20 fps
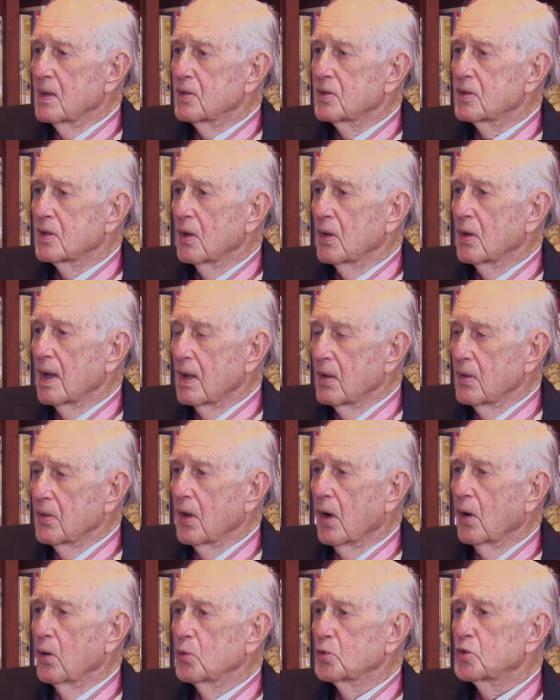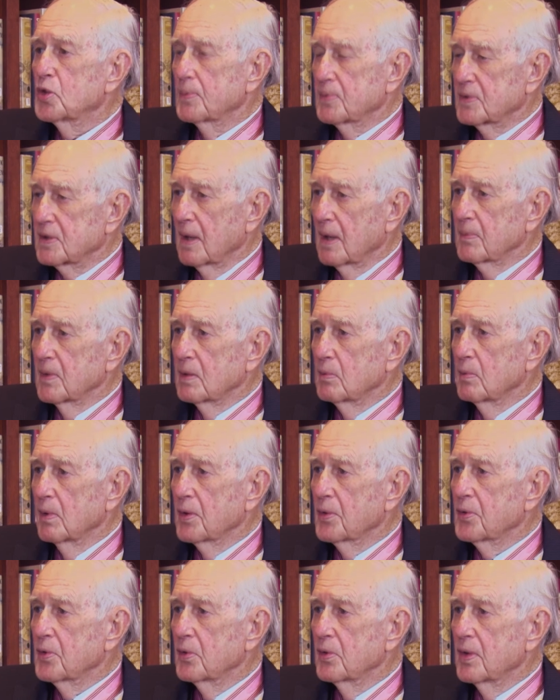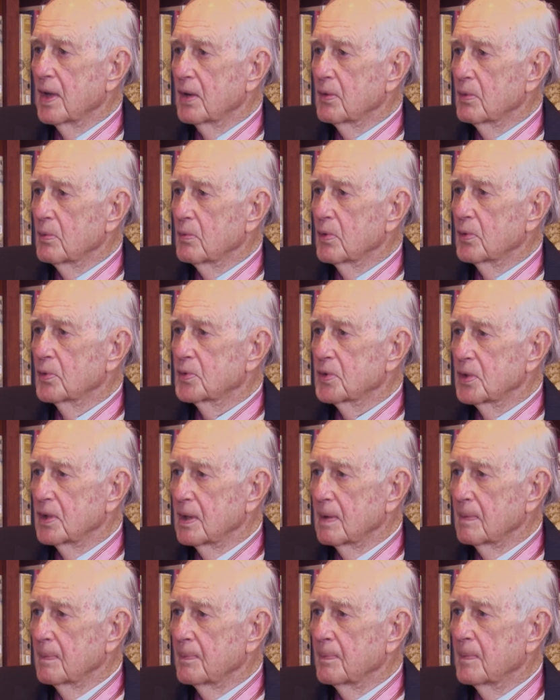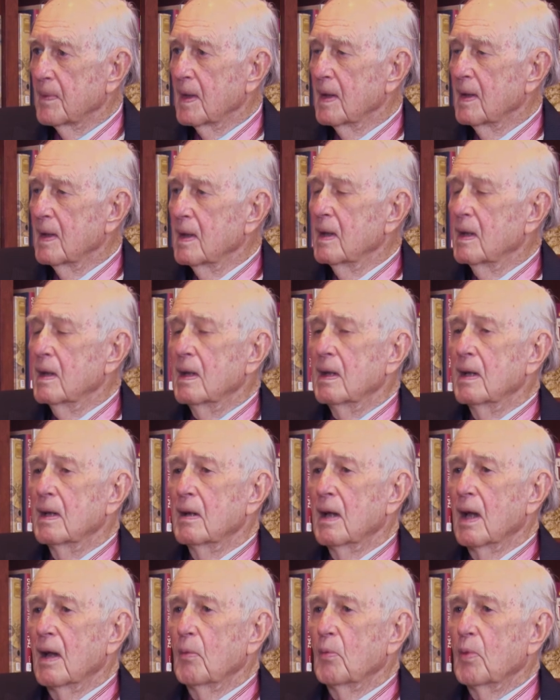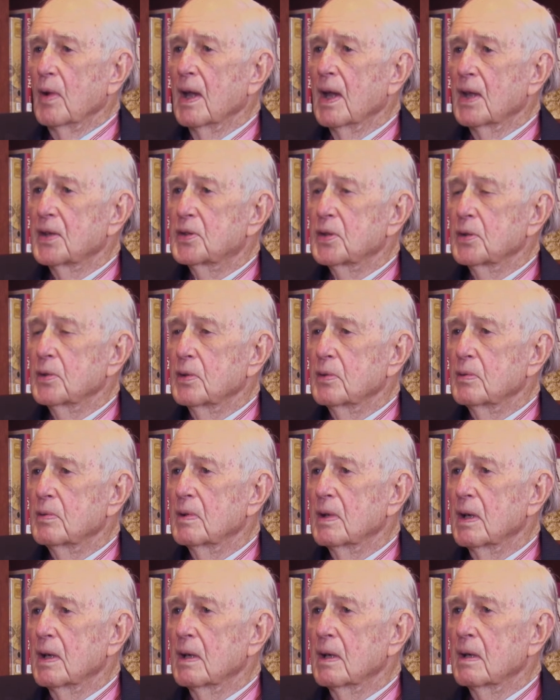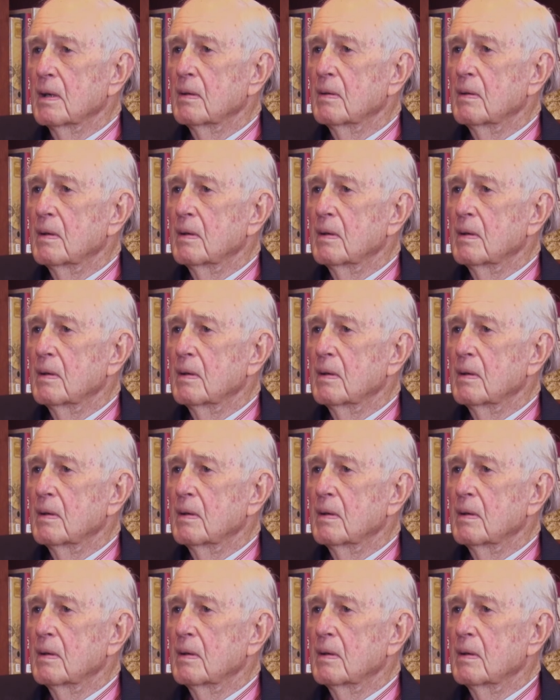So the whole ship's company went through that routine, and we had to